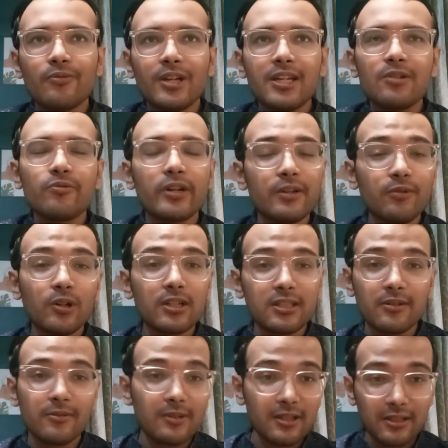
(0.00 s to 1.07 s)
in
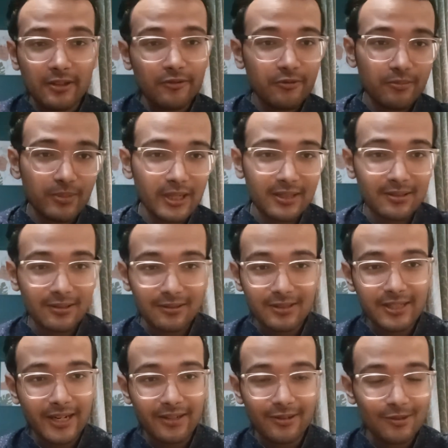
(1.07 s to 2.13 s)
2047, if by the
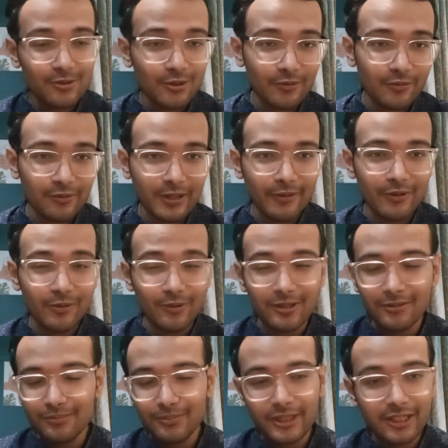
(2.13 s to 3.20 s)
standards of
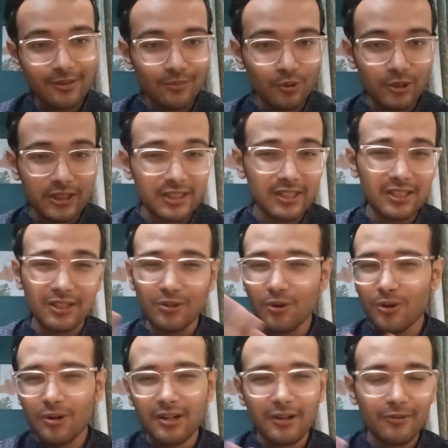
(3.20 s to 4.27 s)
everyone, be it Modi ji
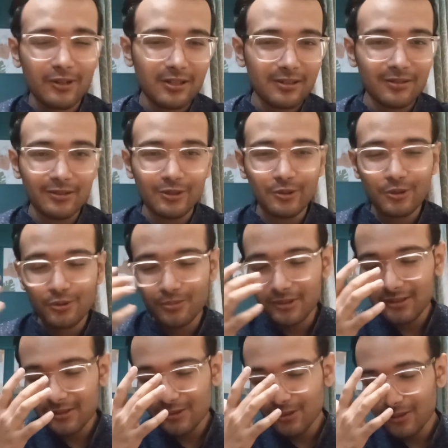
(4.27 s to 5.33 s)
or our
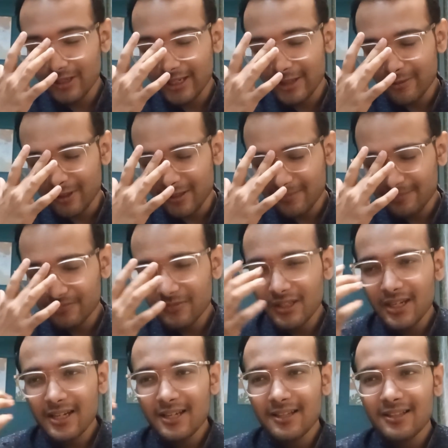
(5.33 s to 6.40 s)
YouTubers or anyone,
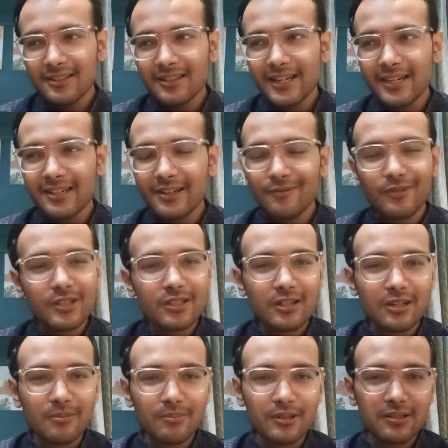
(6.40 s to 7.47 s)
that inflation
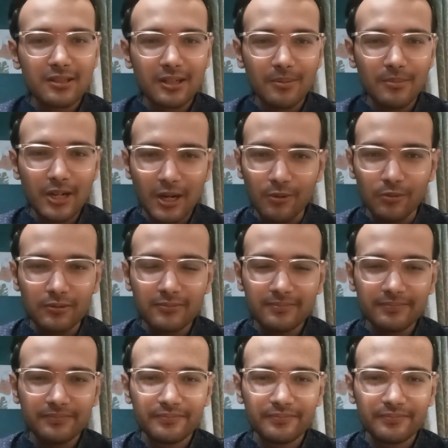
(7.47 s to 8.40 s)
numbers come down,